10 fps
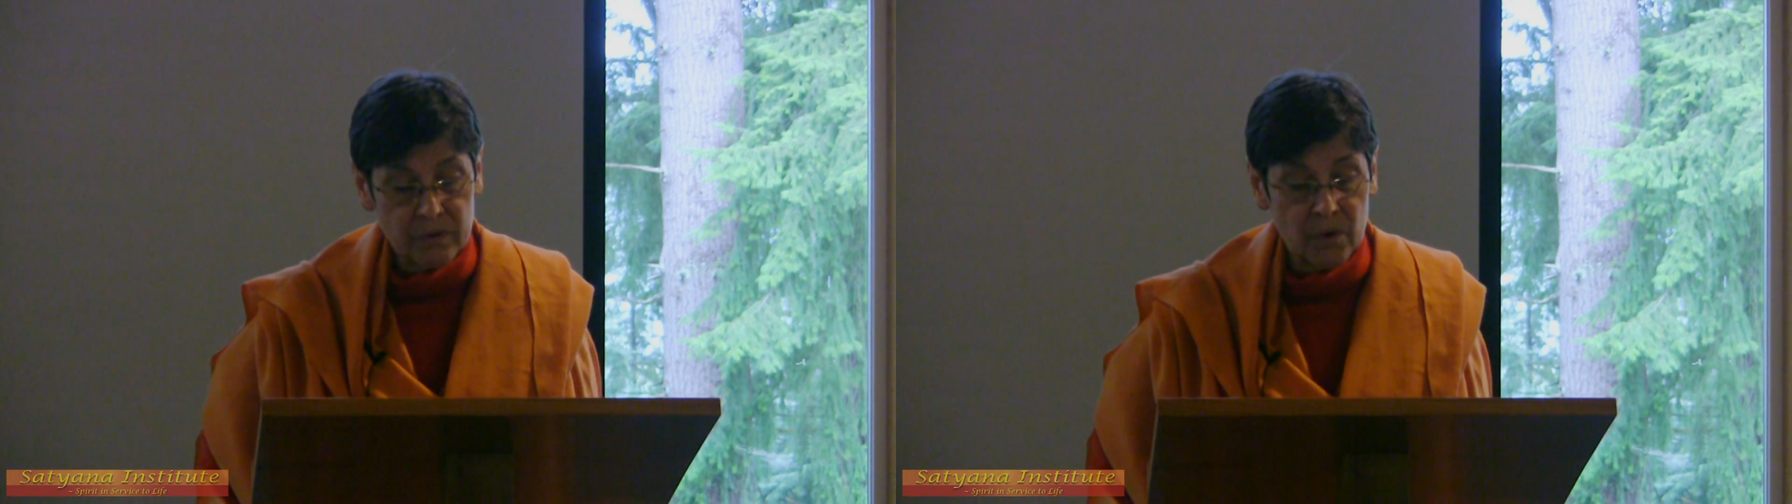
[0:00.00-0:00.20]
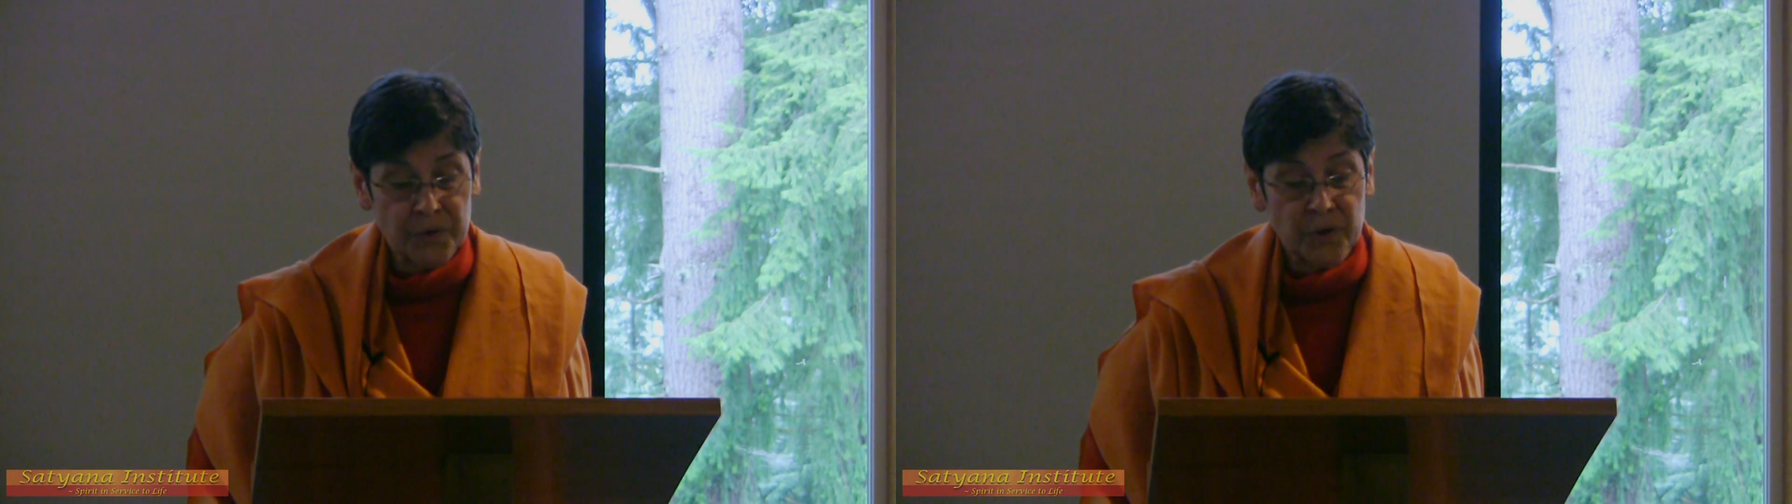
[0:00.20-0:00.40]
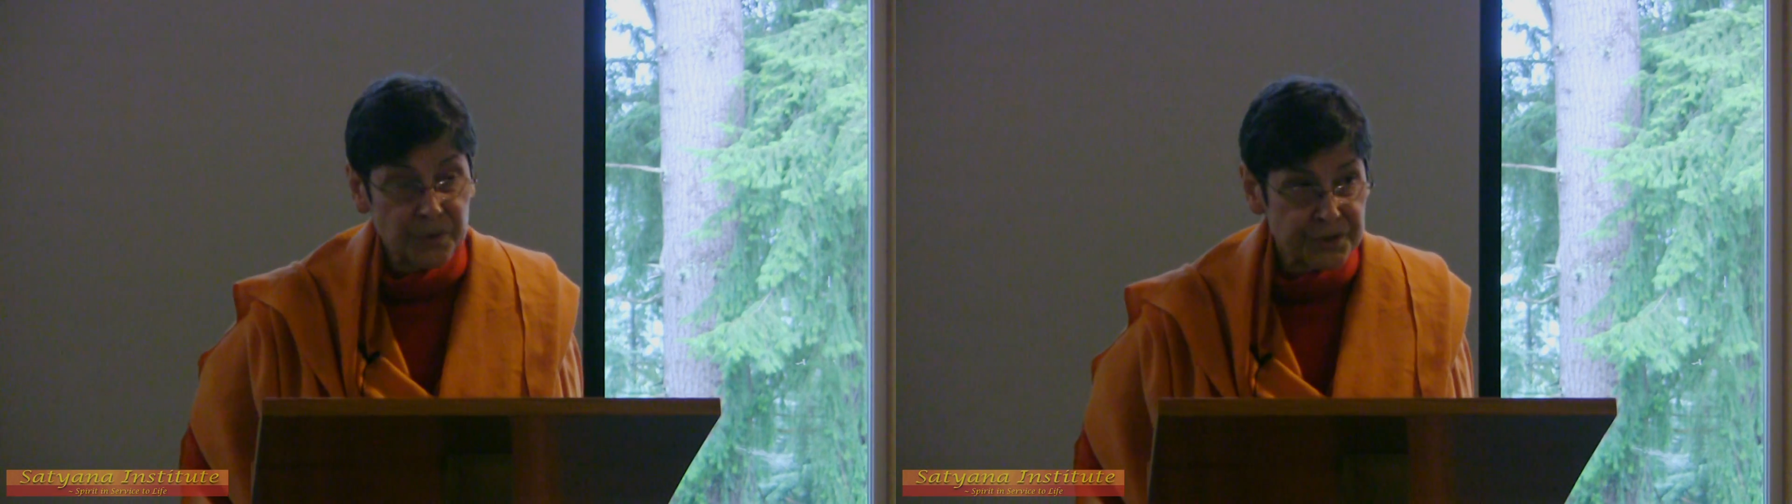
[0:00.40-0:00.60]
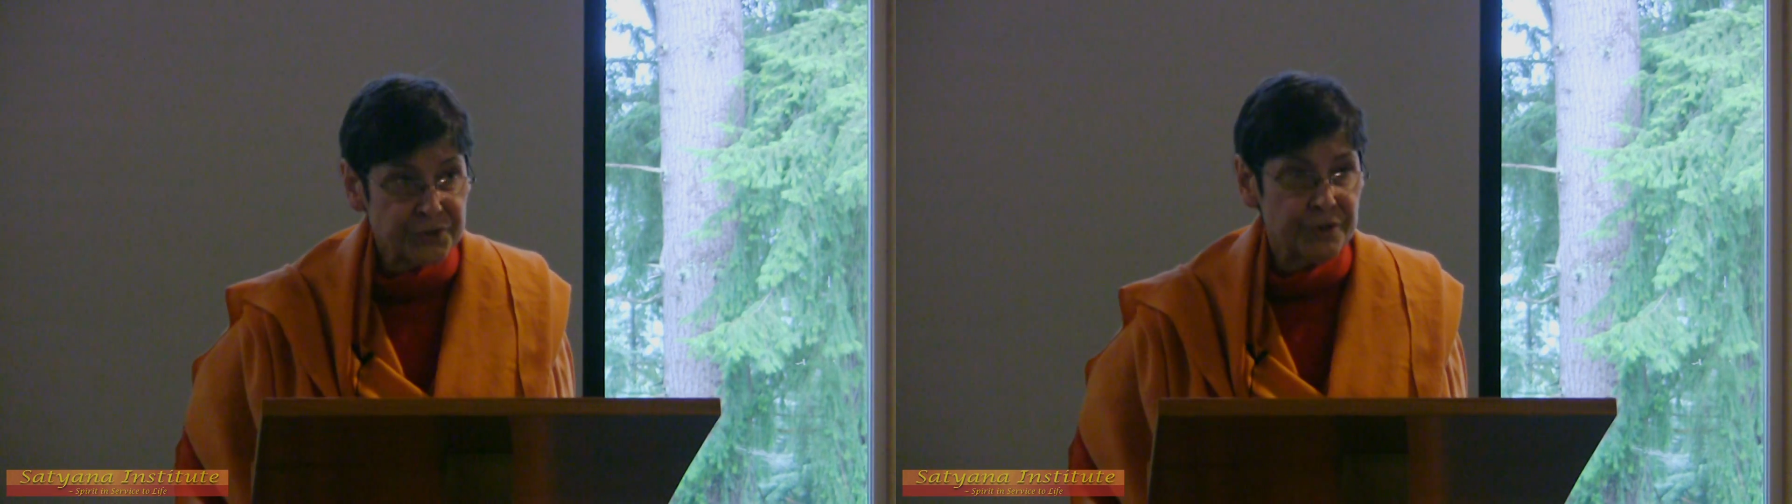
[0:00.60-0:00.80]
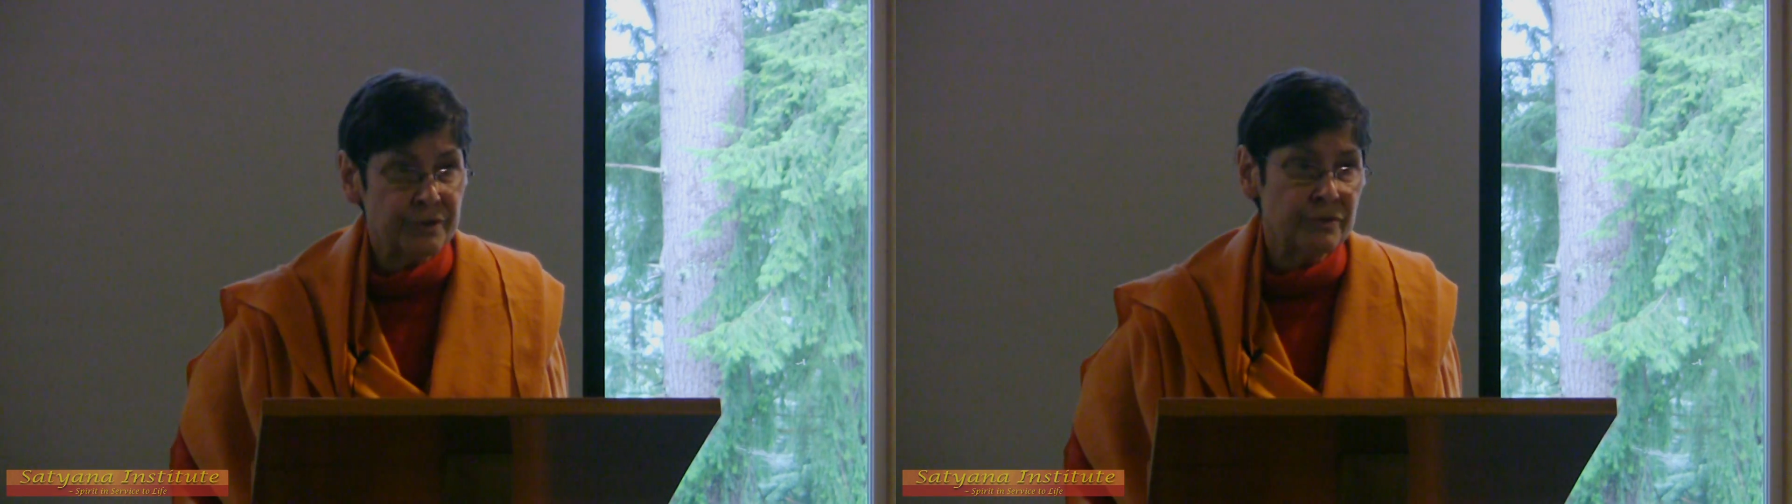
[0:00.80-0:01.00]
or the
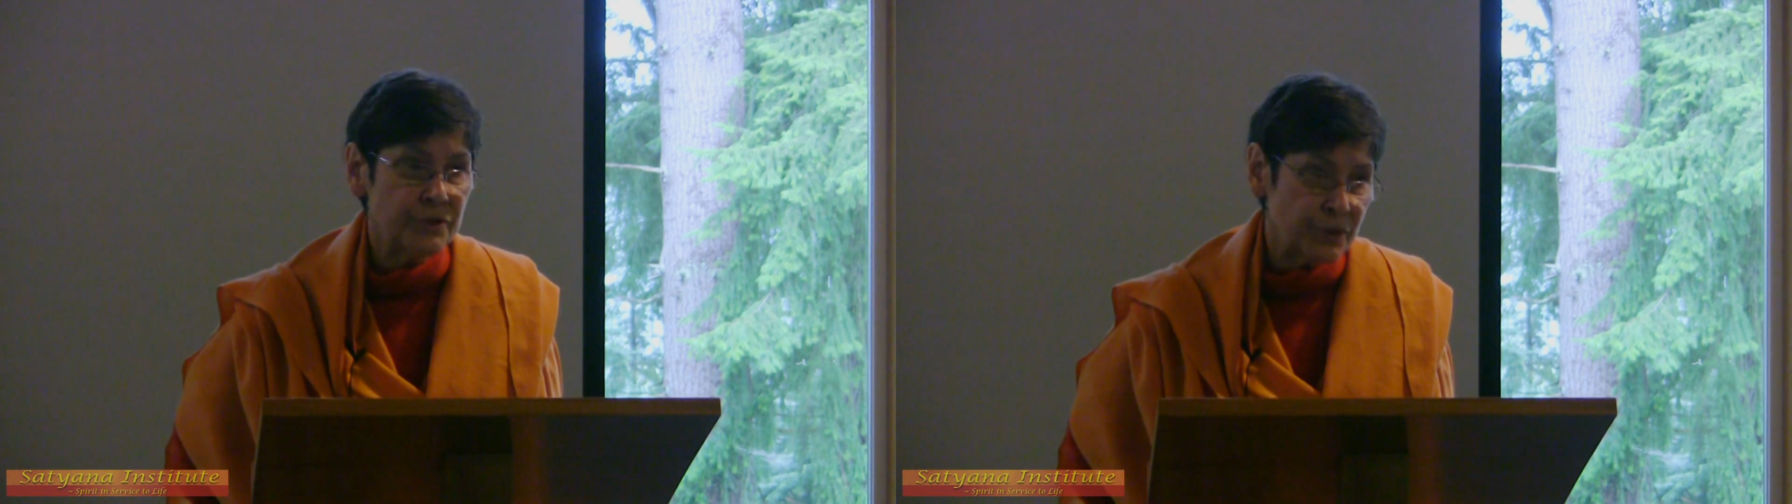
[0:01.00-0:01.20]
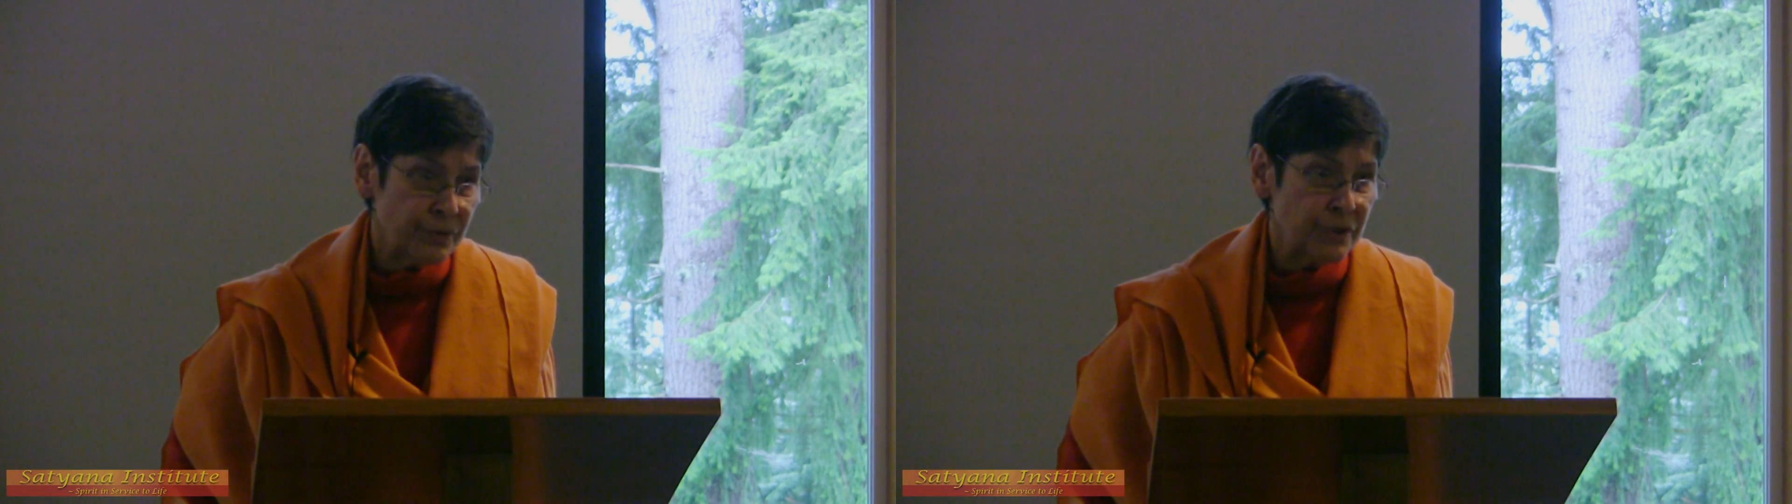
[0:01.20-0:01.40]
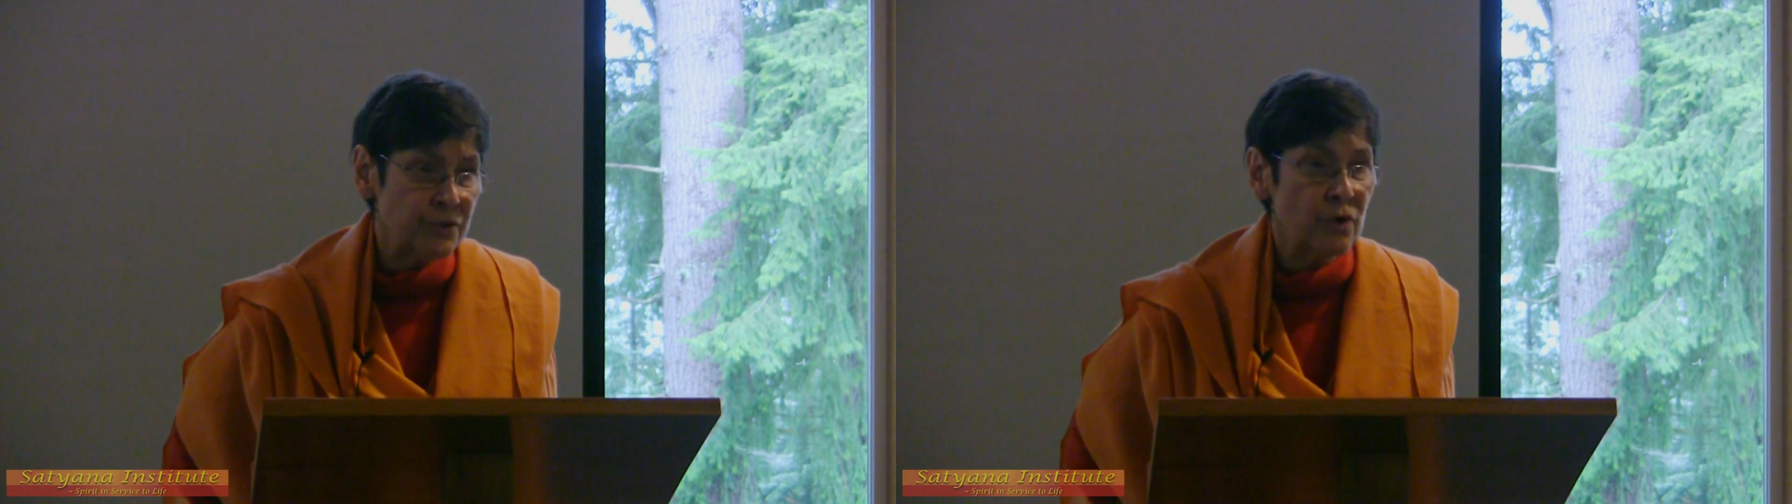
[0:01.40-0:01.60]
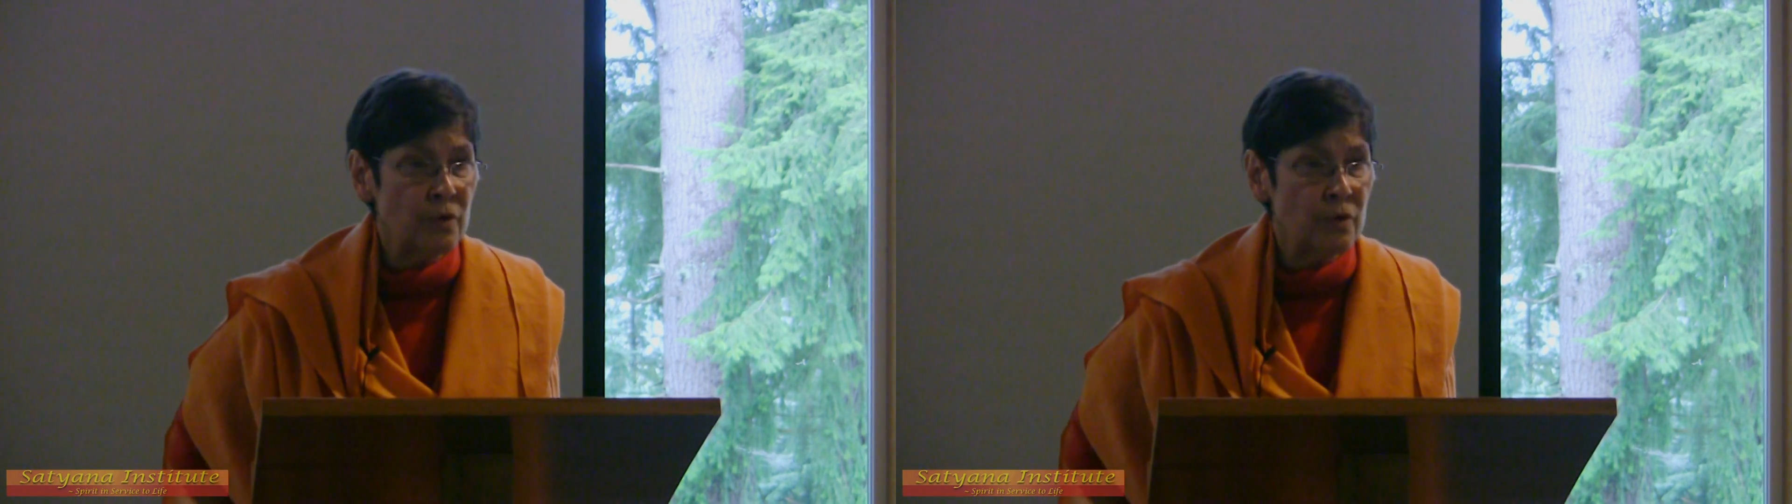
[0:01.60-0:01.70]
Christian, Jewish,